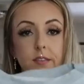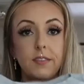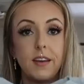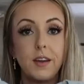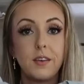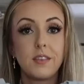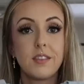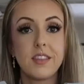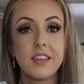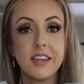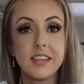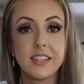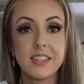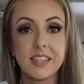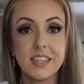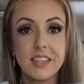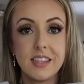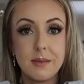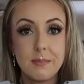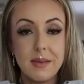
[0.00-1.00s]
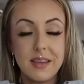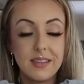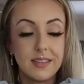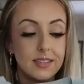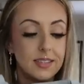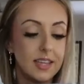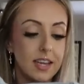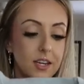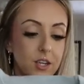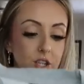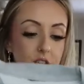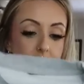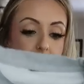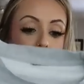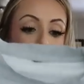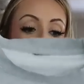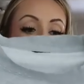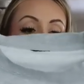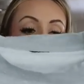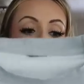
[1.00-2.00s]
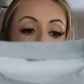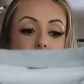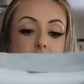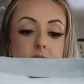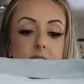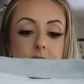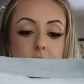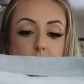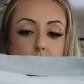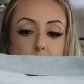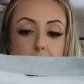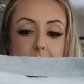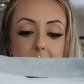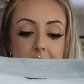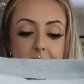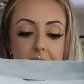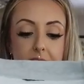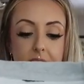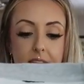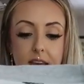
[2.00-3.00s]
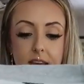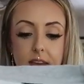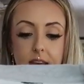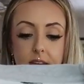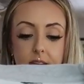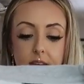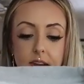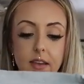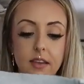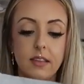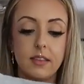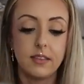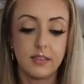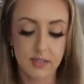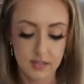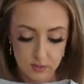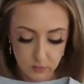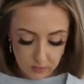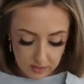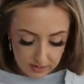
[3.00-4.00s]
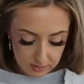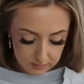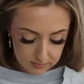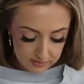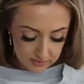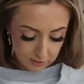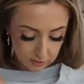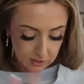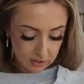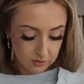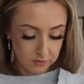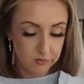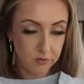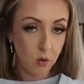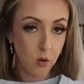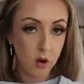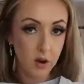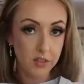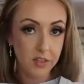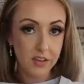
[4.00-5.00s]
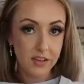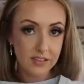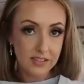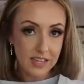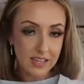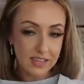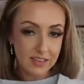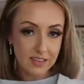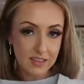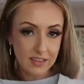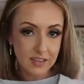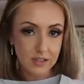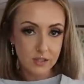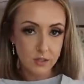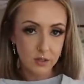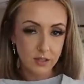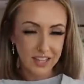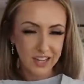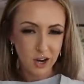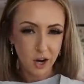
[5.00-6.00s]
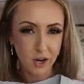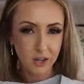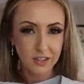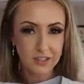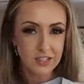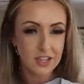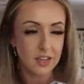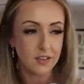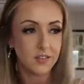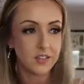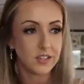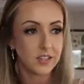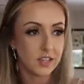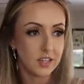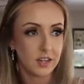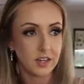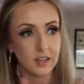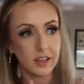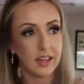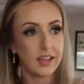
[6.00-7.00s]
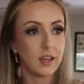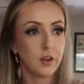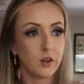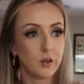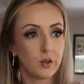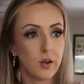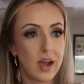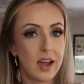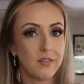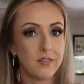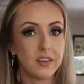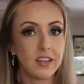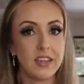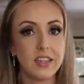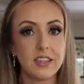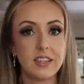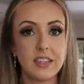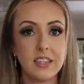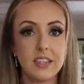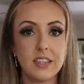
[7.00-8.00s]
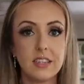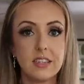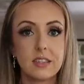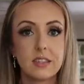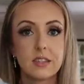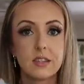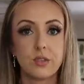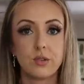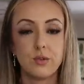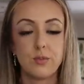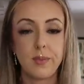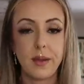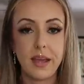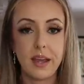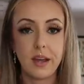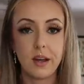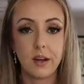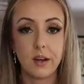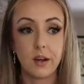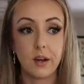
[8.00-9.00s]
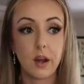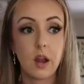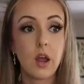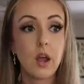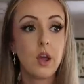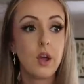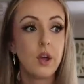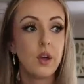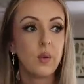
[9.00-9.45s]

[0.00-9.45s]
Found this in the men's section. It is Obey this is what I was looking for, things like this or like Harley Davidson and like graphic tees to pair